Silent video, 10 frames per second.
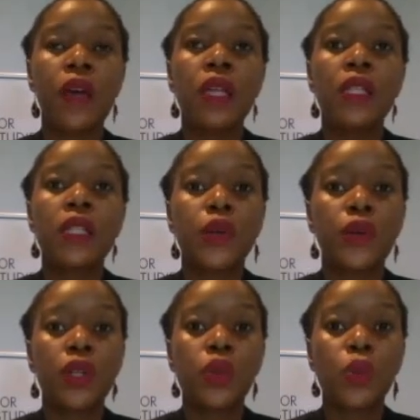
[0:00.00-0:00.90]

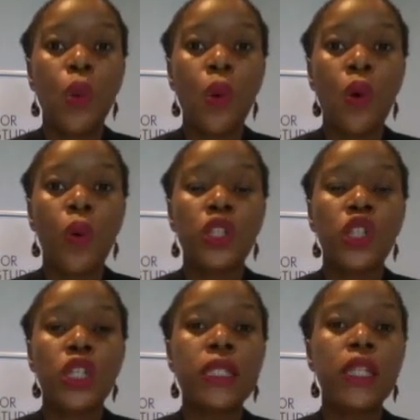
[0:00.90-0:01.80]
Syria's war, which
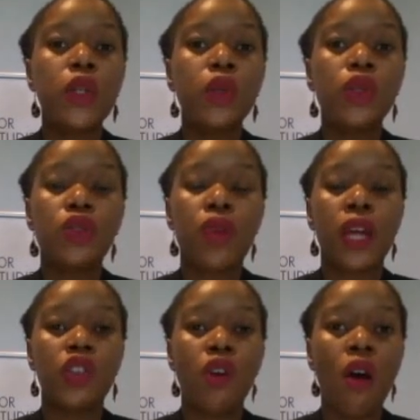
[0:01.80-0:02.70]
continues to
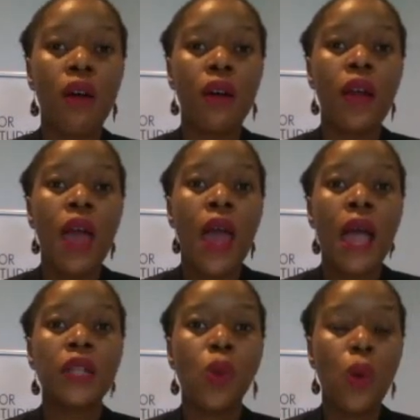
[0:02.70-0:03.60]
rage on,
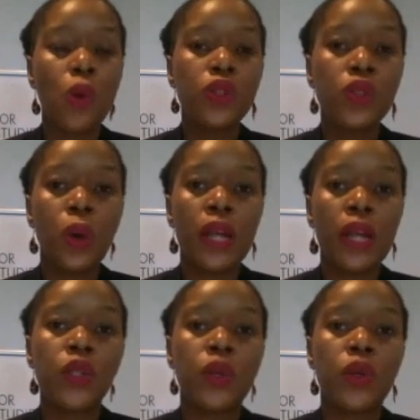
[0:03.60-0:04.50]
has also
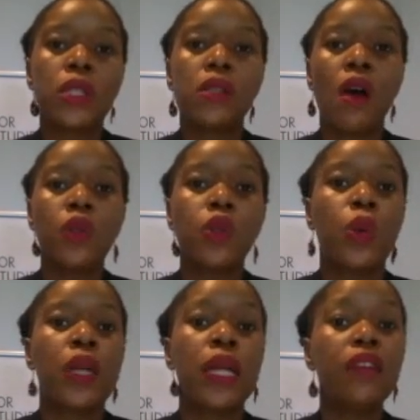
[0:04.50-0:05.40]
led to the result
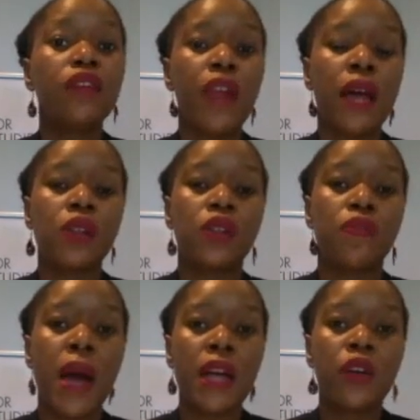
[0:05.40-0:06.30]
or an influx of
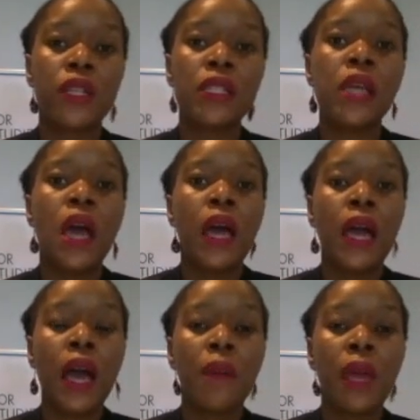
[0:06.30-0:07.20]
migrants
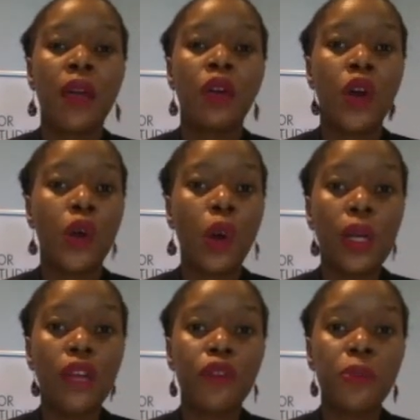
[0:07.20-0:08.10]
coming not
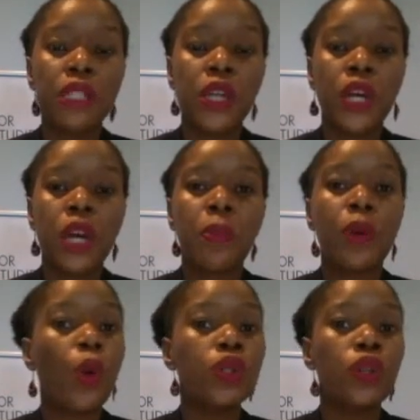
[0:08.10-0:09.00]
only from Syria, but
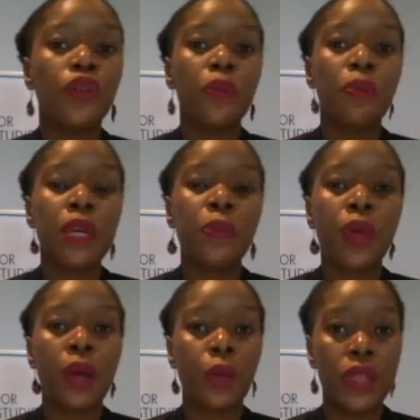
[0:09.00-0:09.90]
also from
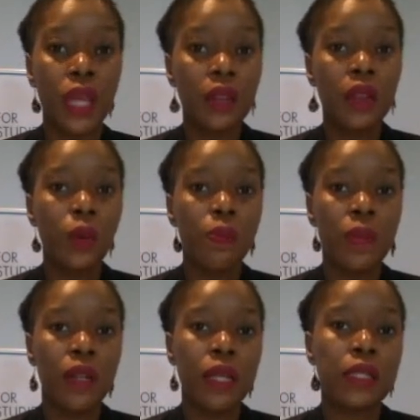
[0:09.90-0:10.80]
people within the
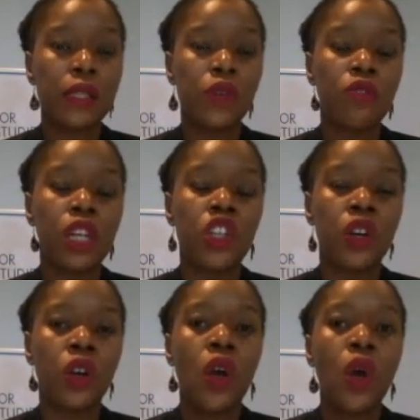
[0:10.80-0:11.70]
Middle Eastern
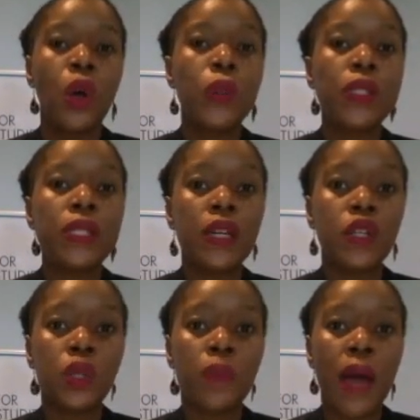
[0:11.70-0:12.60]
region who seek
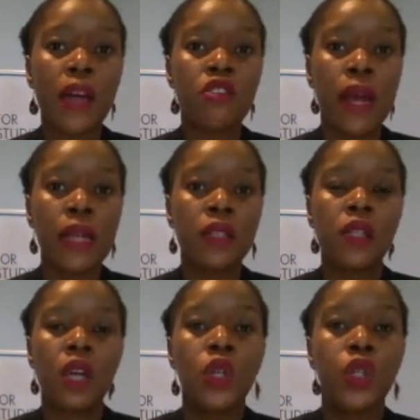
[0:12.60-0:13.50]
to migrate to